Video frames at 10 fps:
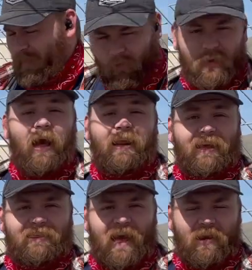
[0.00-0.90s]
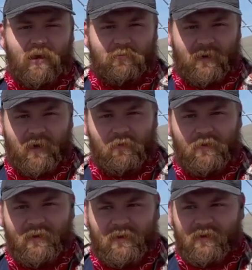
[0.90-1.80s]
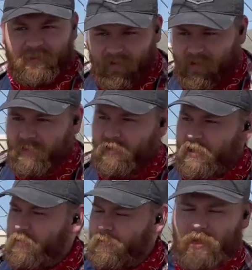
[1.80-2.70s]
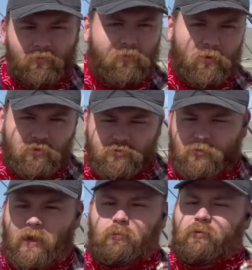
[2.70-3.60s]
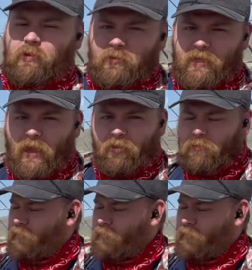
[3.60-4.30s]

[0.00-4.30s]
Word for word: we got to get that off now. Luckily, we have a bunch of scrap wood that we gathered